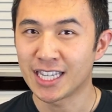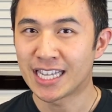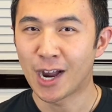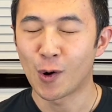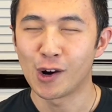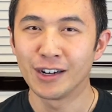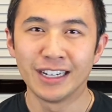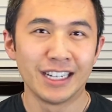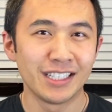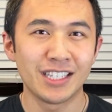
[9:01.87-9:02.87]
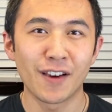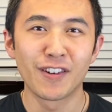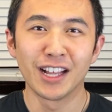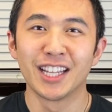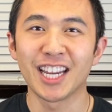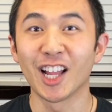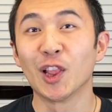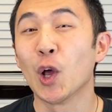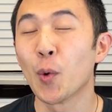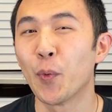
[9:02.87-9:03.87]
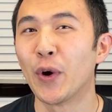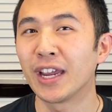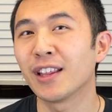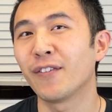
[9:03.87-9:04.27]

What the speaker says: sour. Definitely a low point in the